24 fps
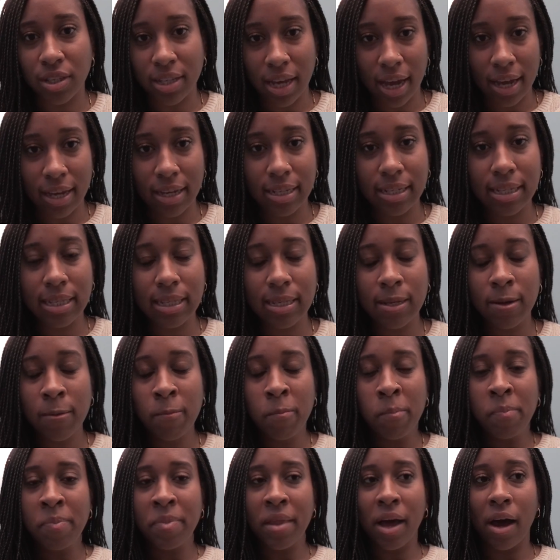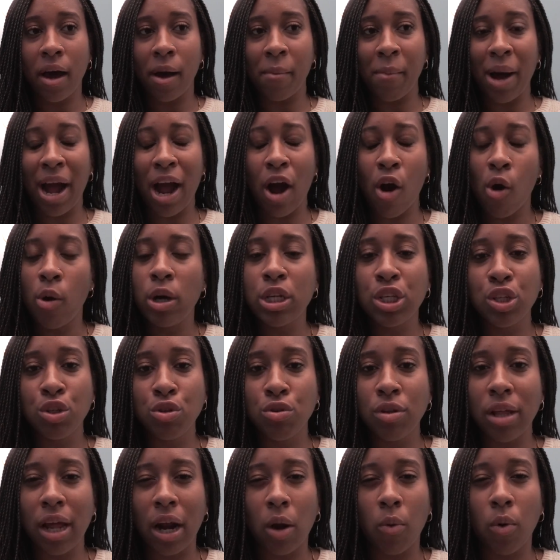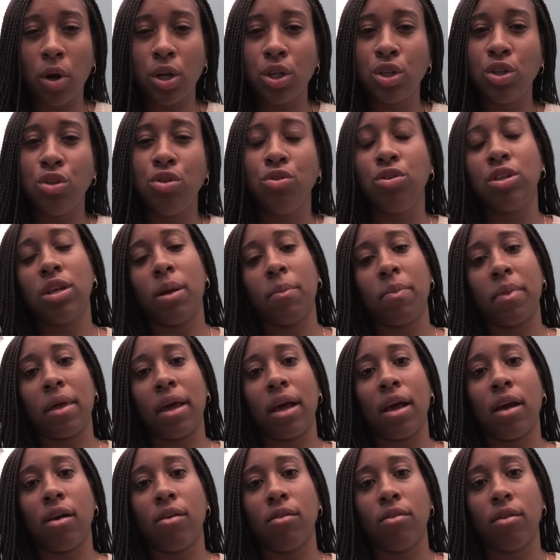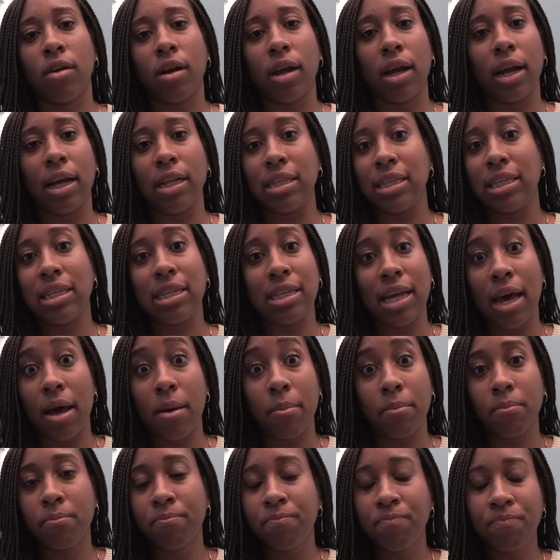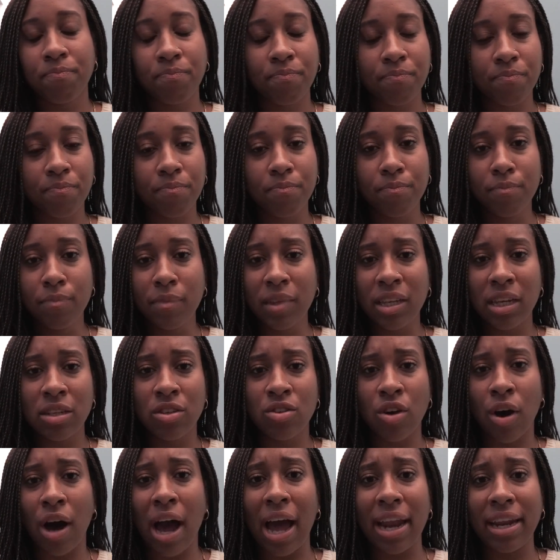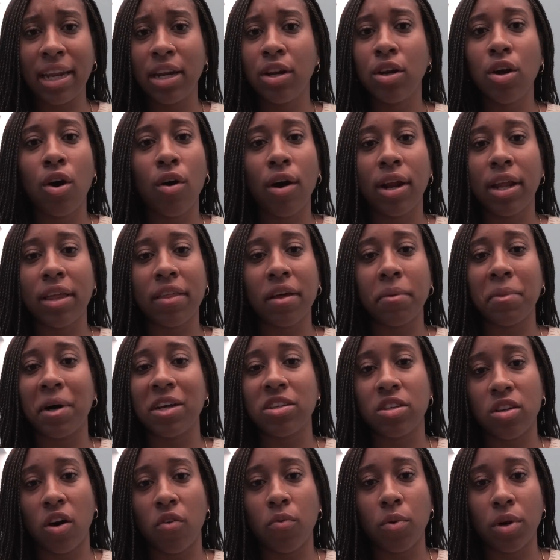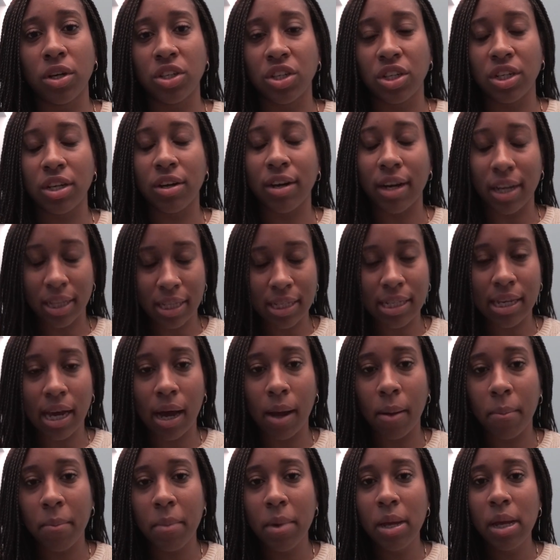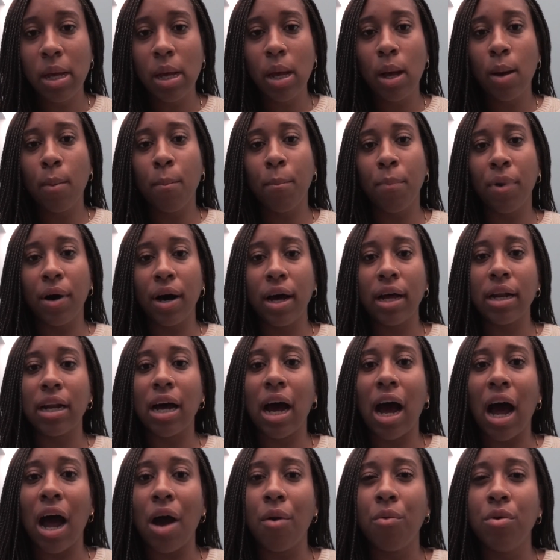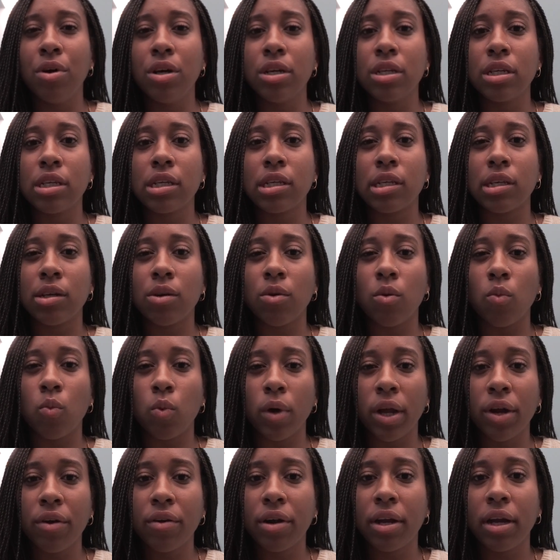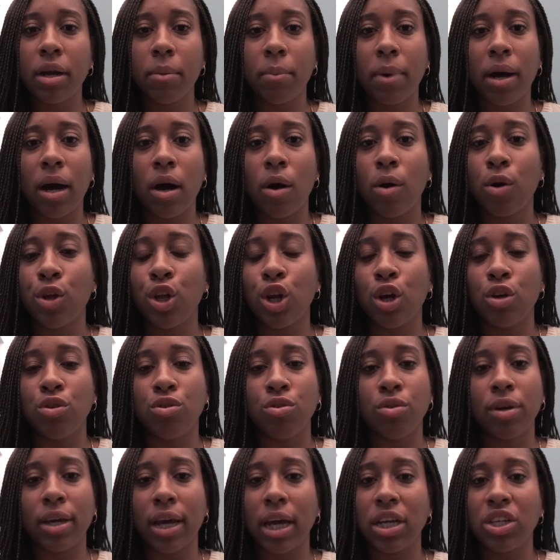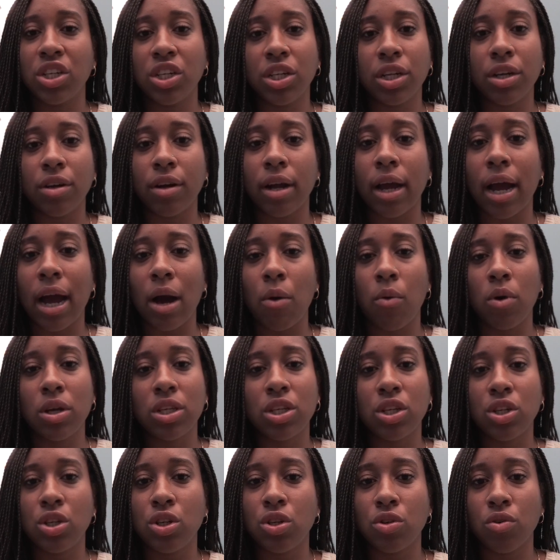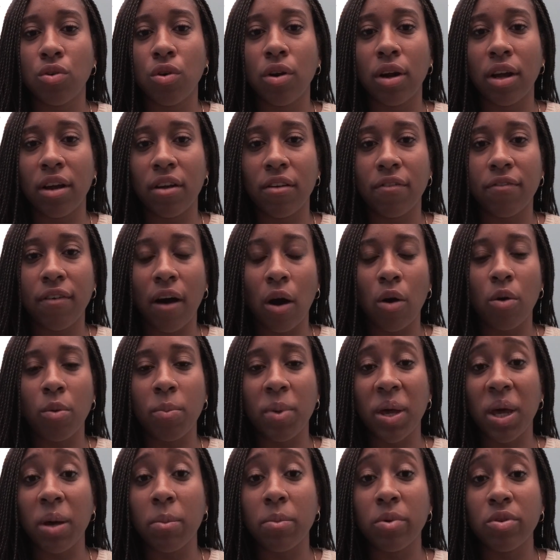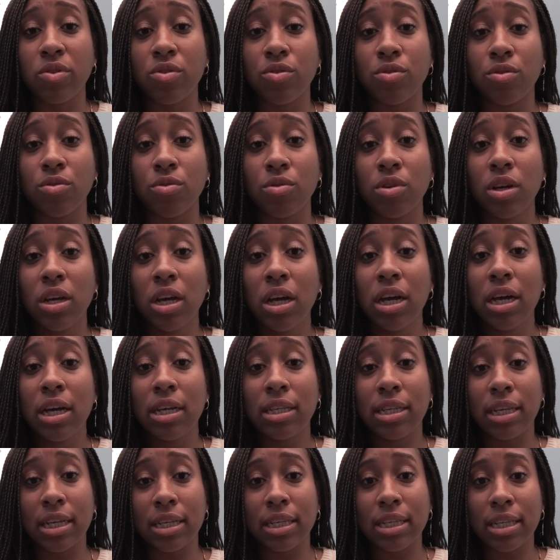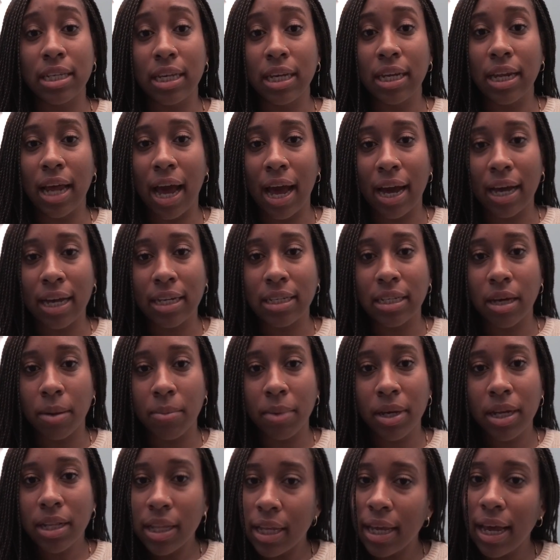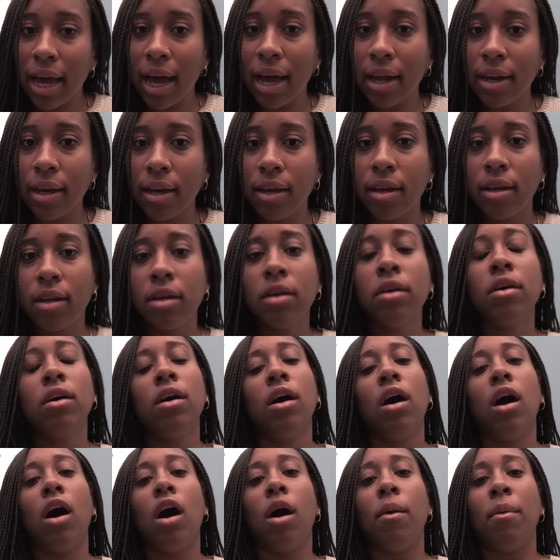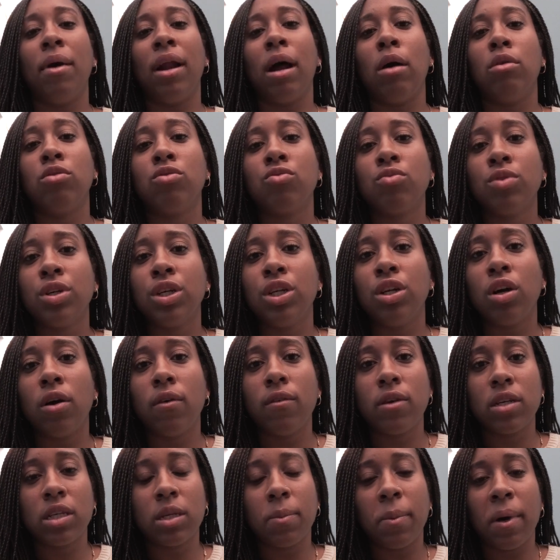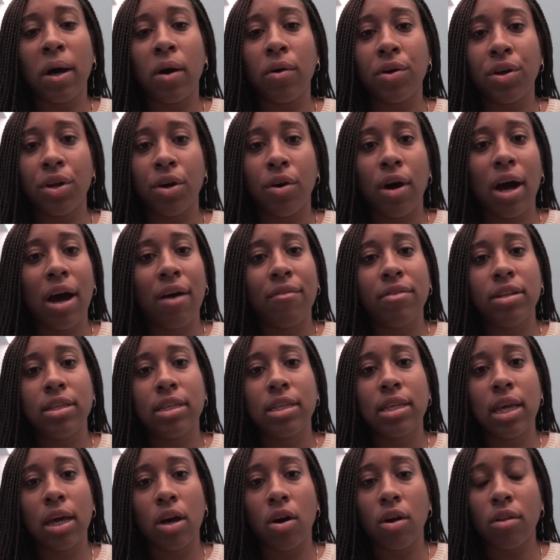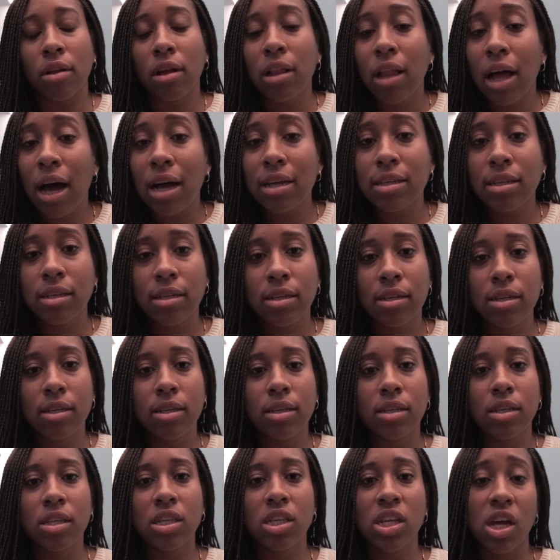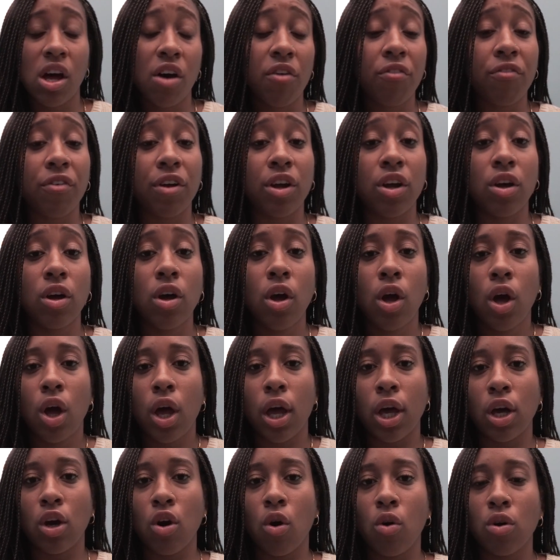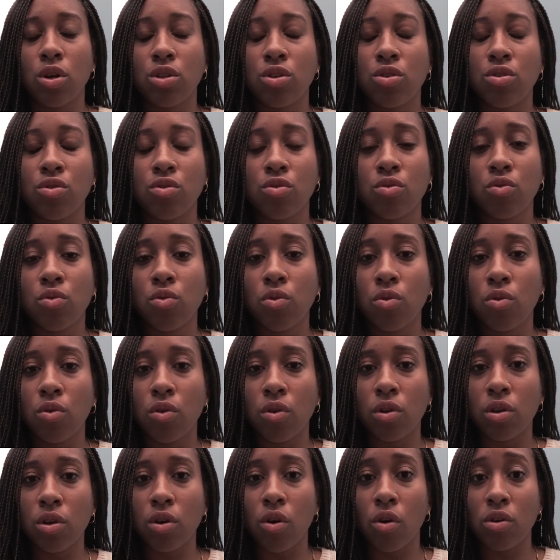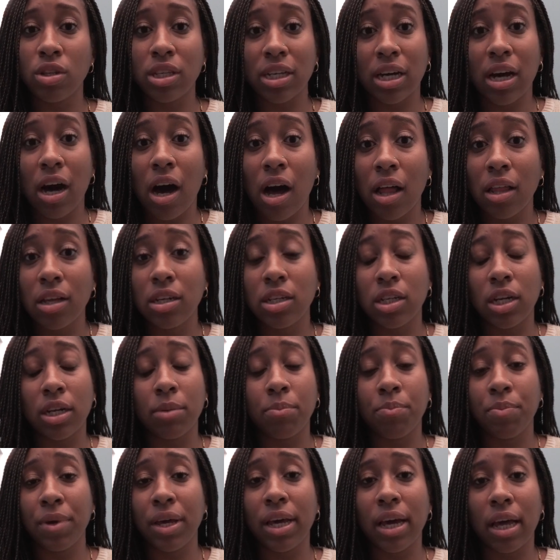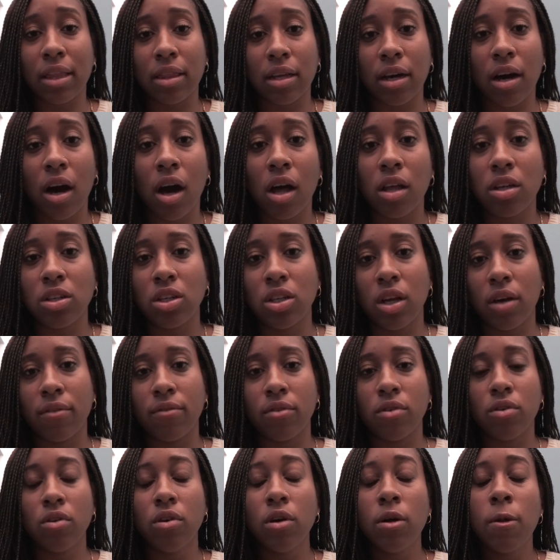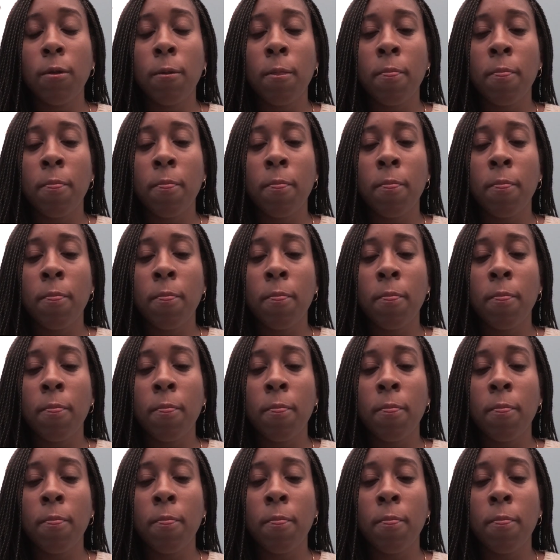science, I always knew that I wanted to do something in STEM. So I didn't know anything about software engineering at the time, but I was weary about, doing engineering. I wasn't sure if I would be able to succeed academically at it. And I was really nervous about, having to take all the classes and stuff, and going to school, going to college and being at the college level.